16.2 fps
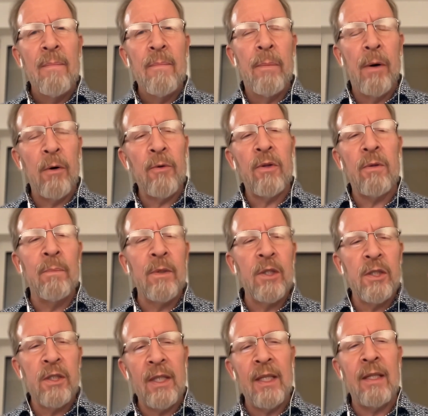both
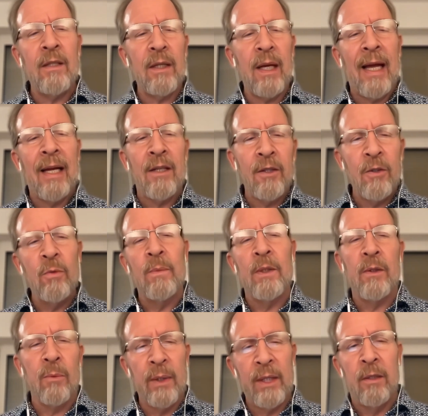machine and
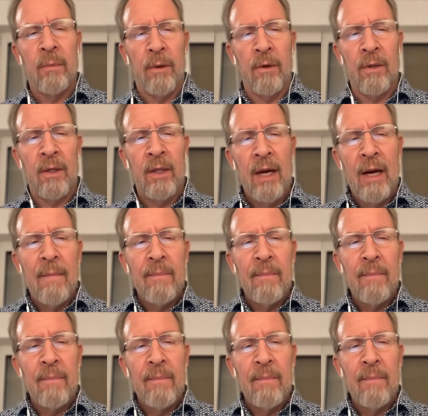human readable.